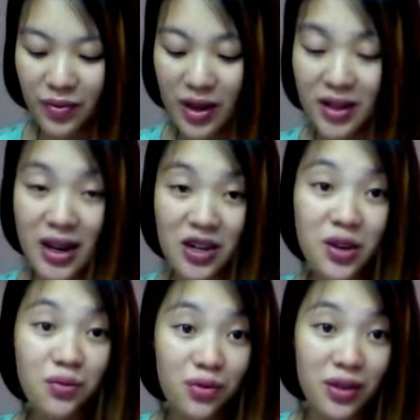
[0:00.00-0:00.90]
it's
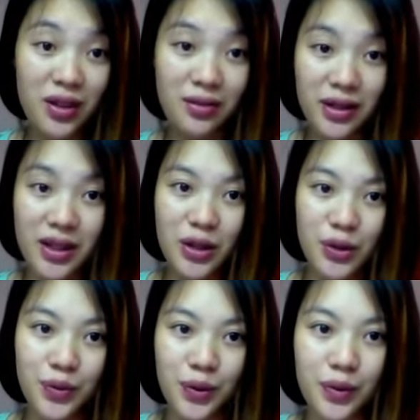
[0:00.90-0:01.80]
actually really, really
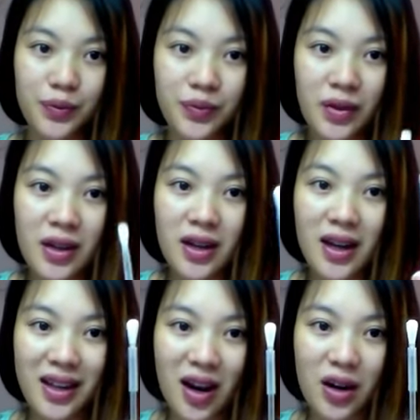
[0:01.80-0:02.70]
useful.
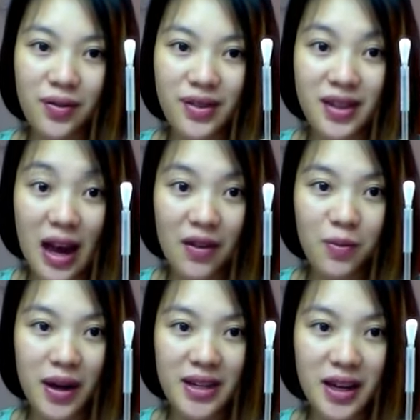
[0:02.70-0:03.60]
It kind of saved
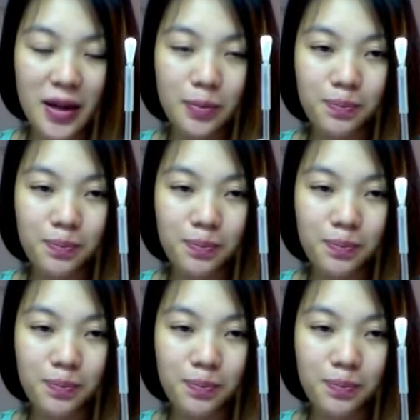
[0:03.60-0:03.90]
my day.